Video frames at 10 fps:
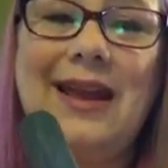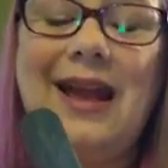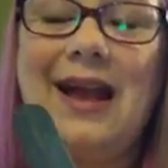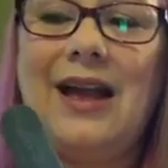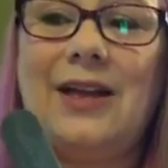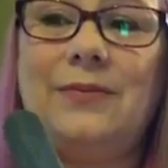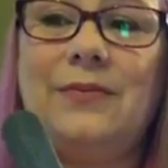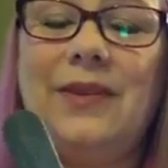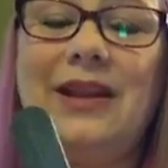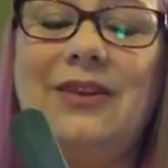
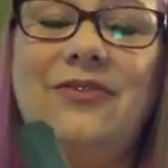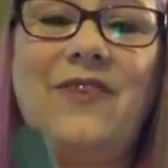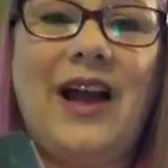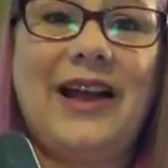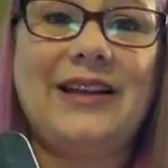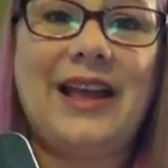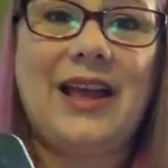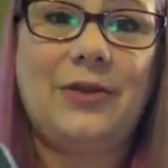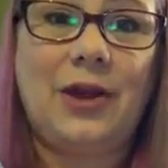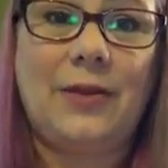Get a fine
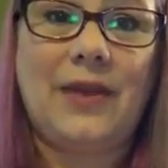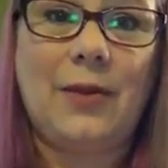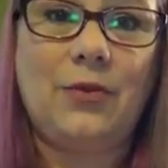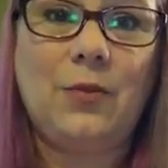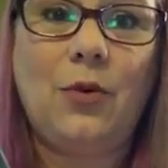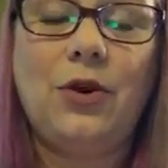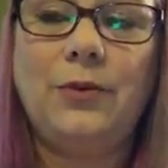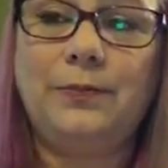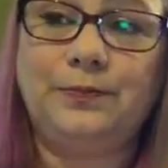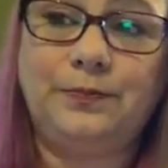emery board.
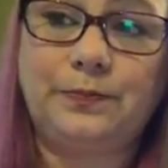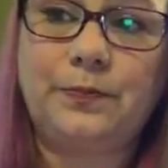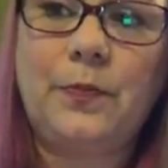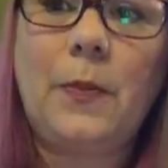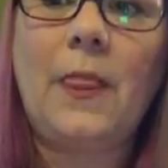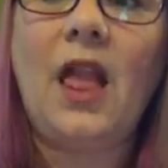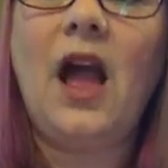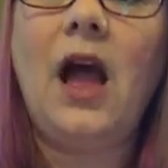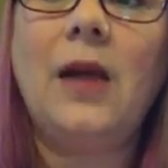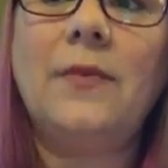
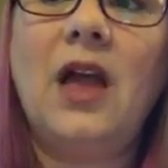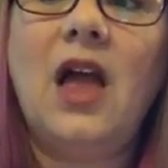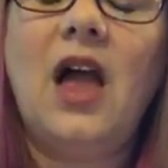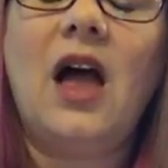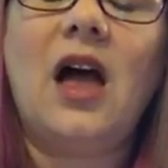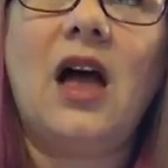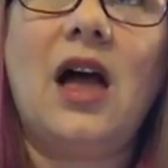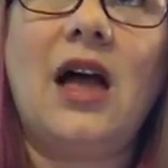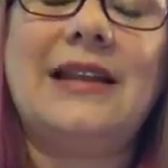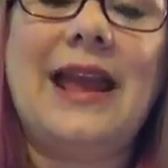
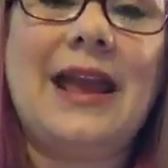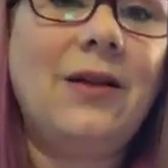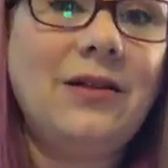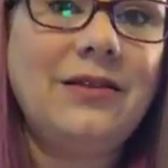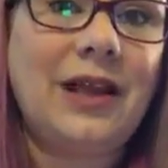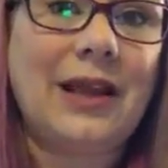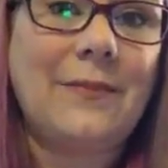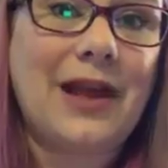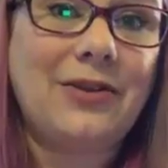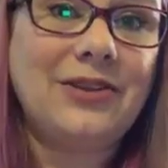A nail, like a
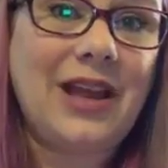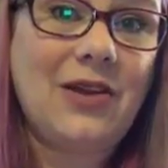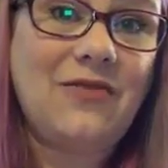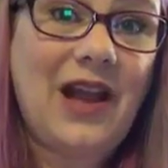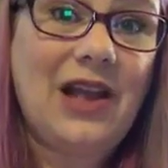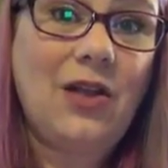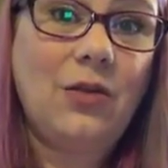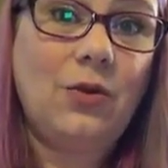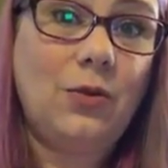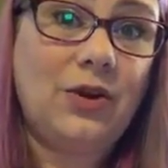metal nail file,
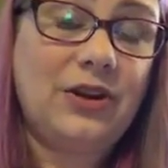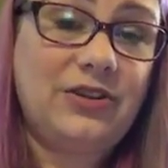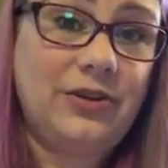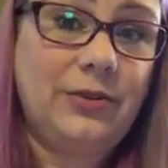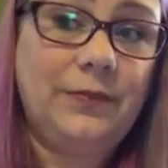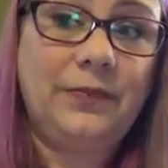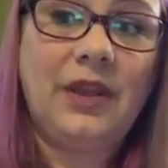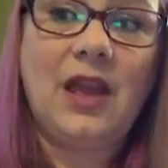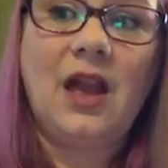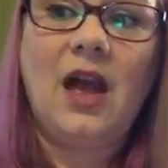will work too.
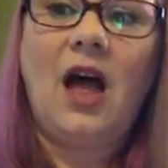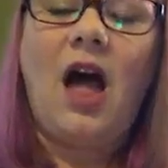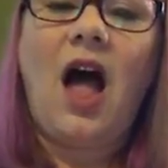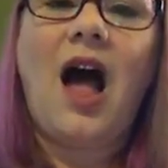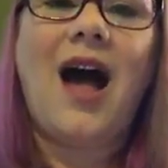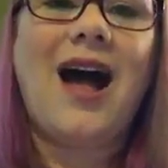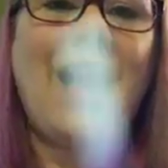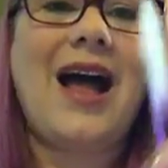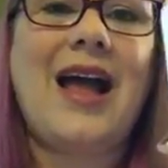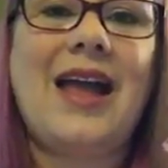
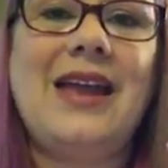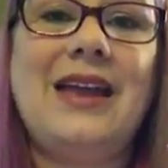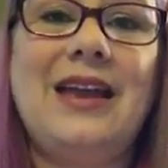I